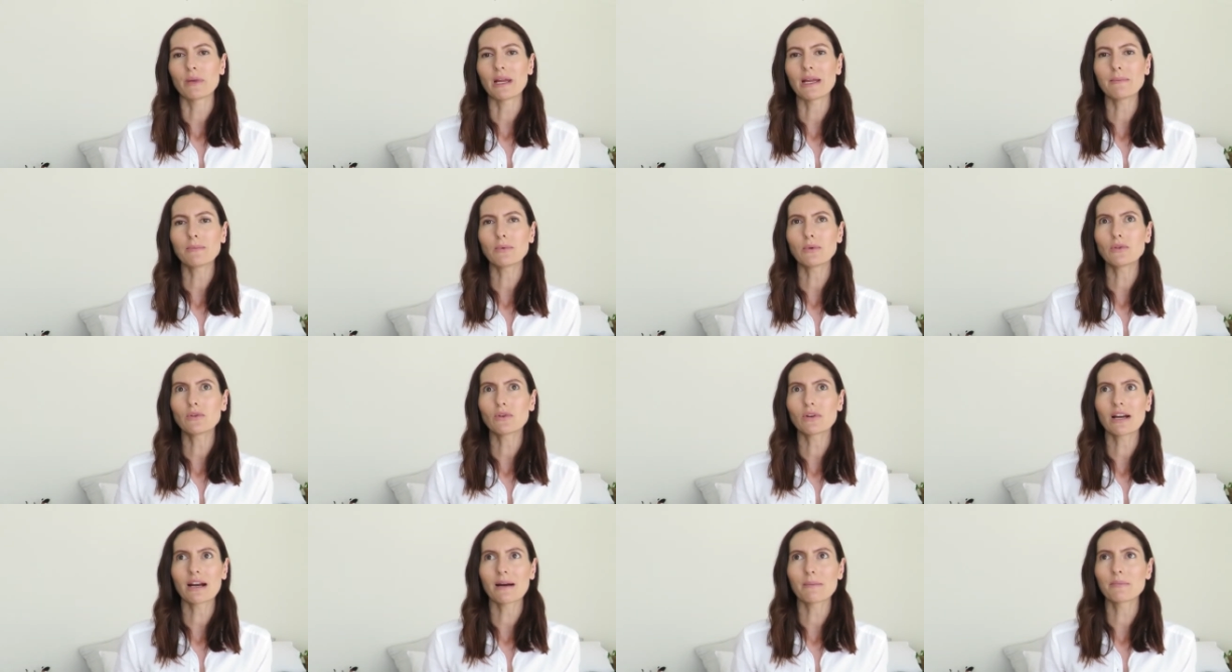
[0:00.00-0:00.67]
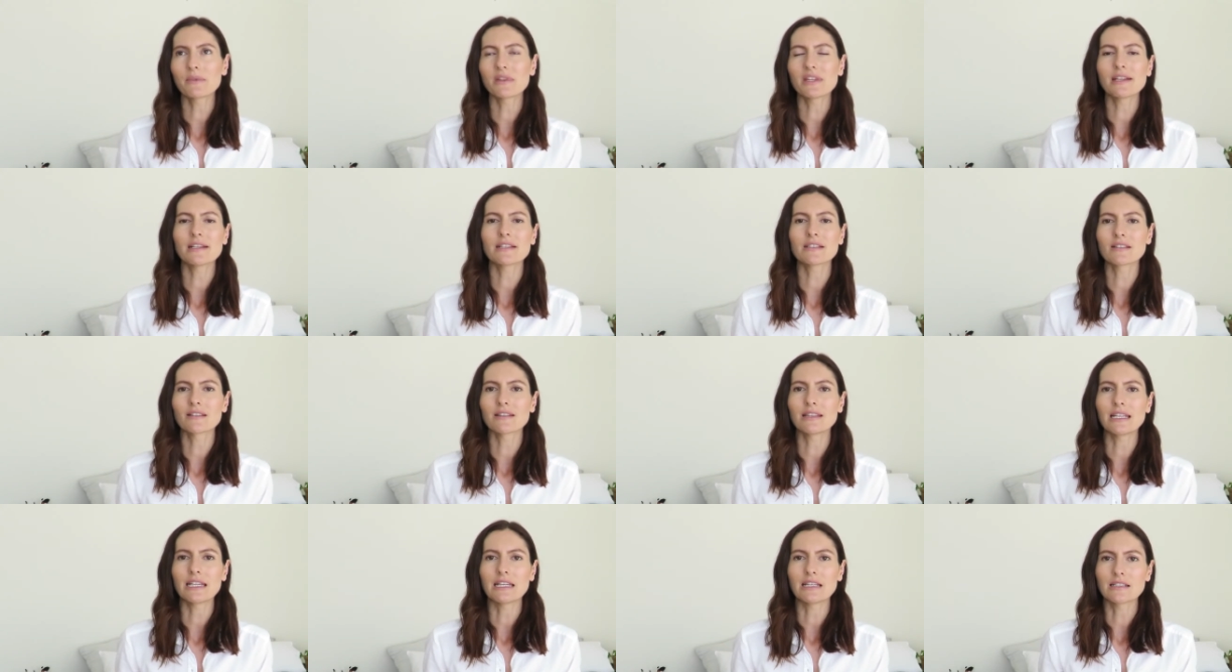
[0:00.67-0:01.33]
People look up things
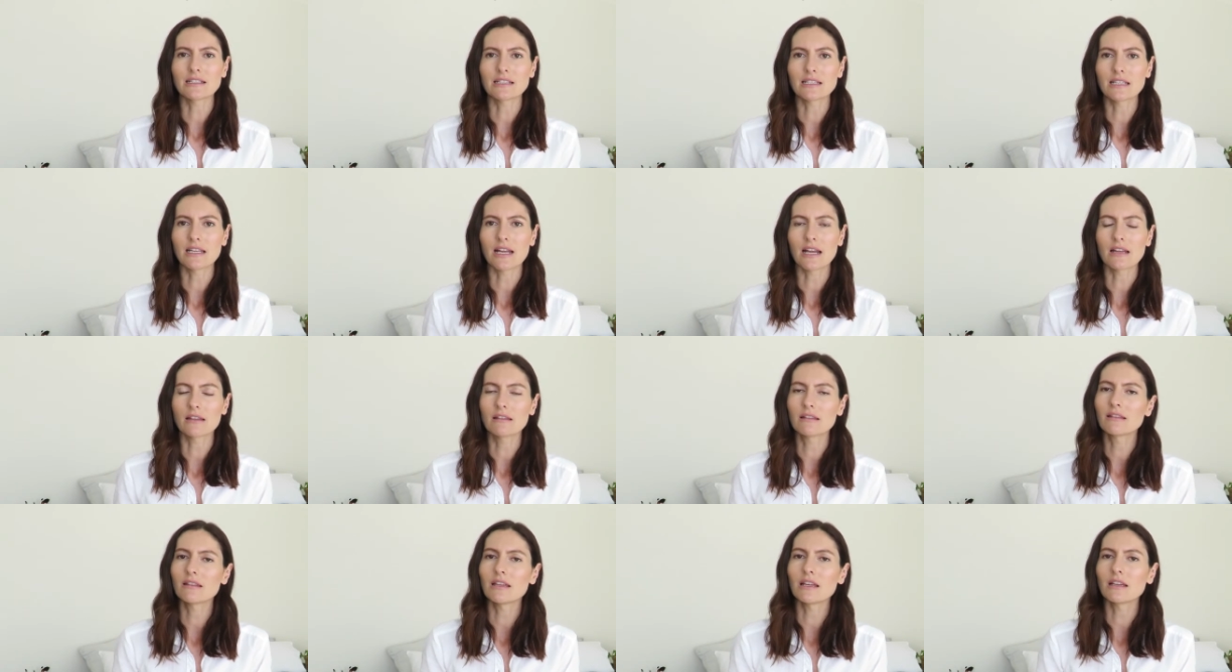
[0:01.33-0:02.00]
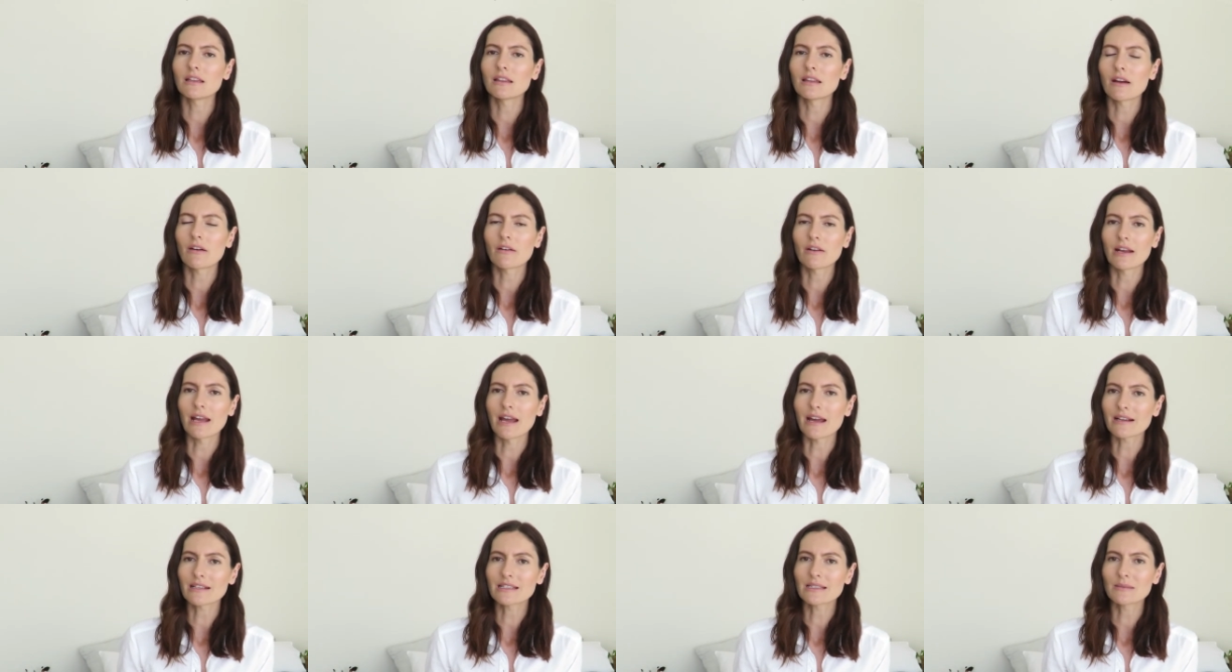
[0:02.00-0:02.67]
on the internet and think they're an
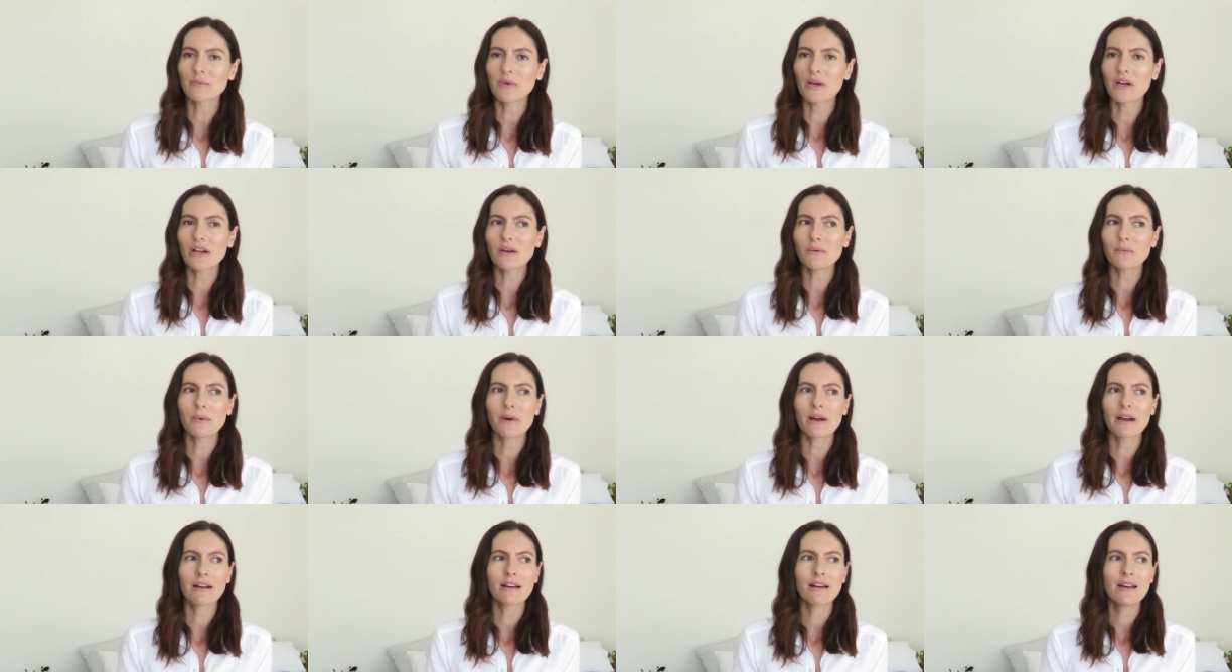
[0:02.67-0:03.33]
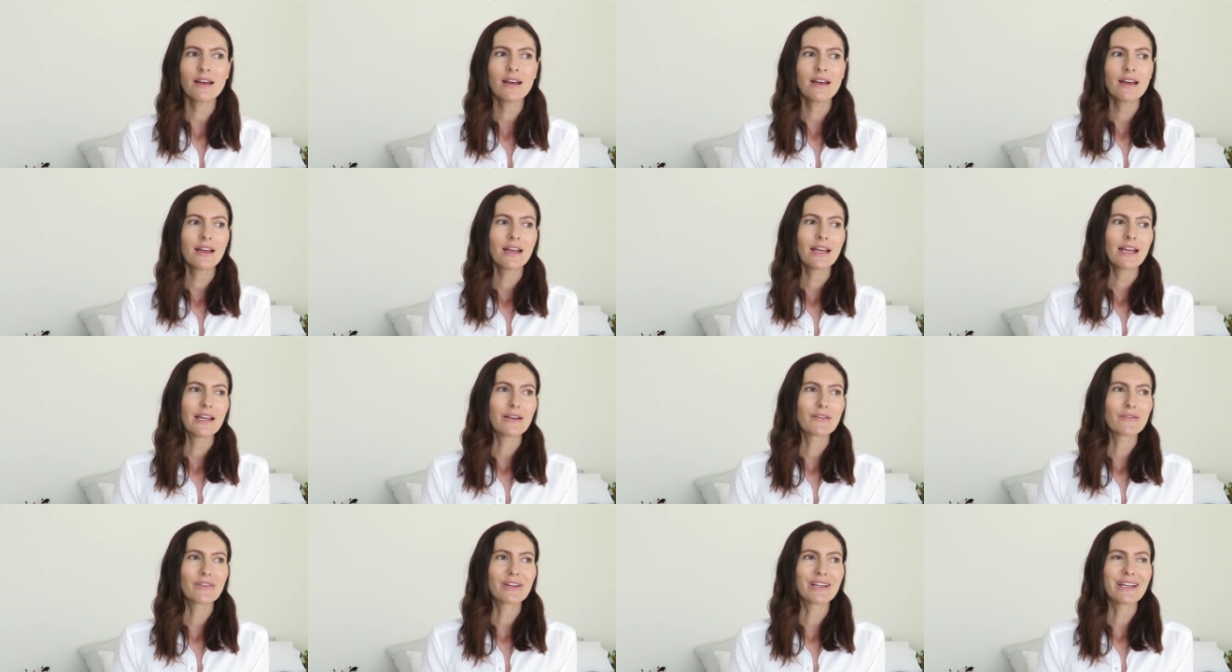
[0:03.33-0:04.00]
expert, where
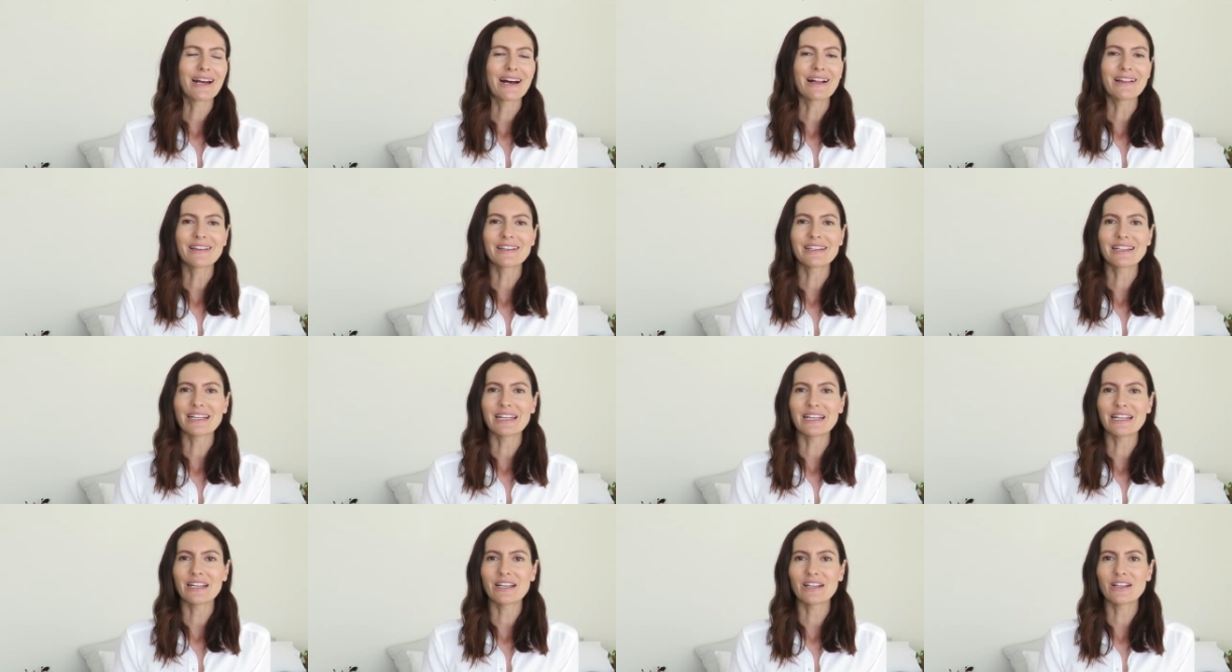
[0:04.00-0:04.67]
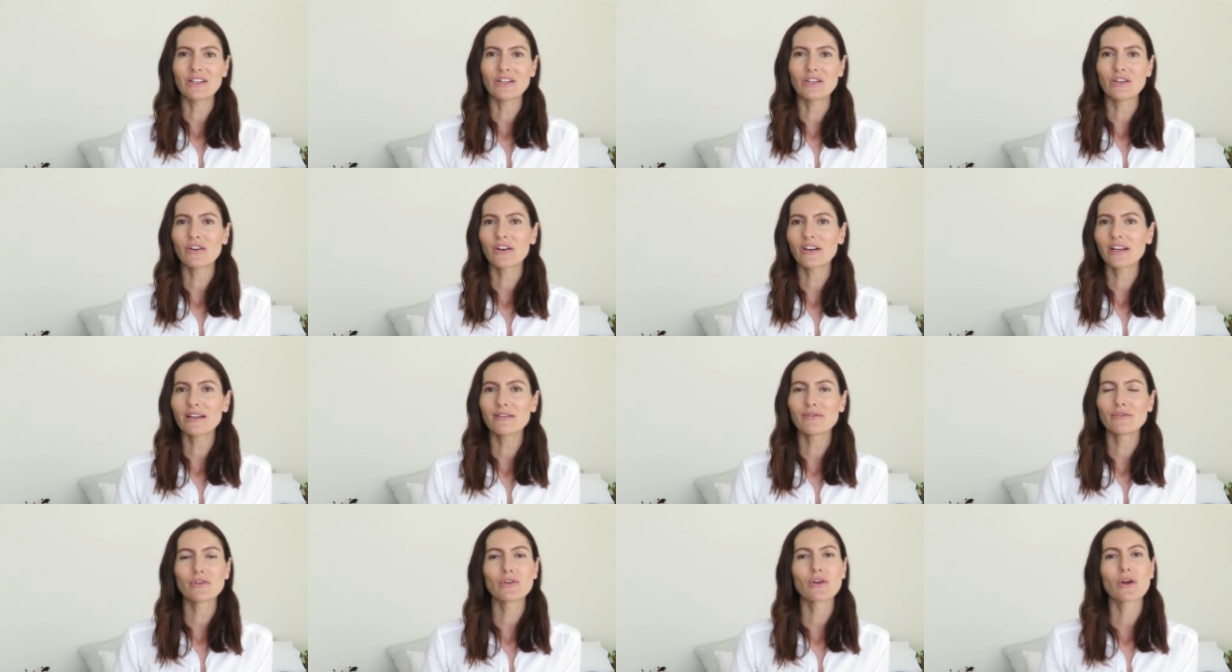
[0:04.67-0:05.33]
in reality, you don't
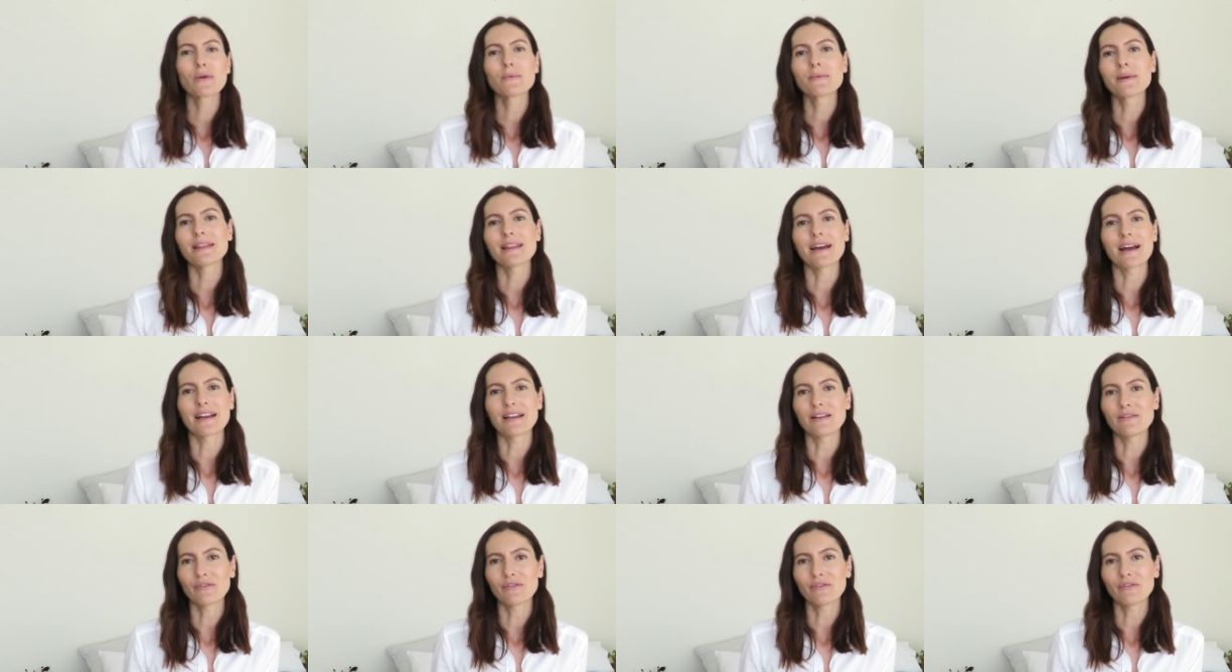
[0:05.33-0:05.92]
even know where that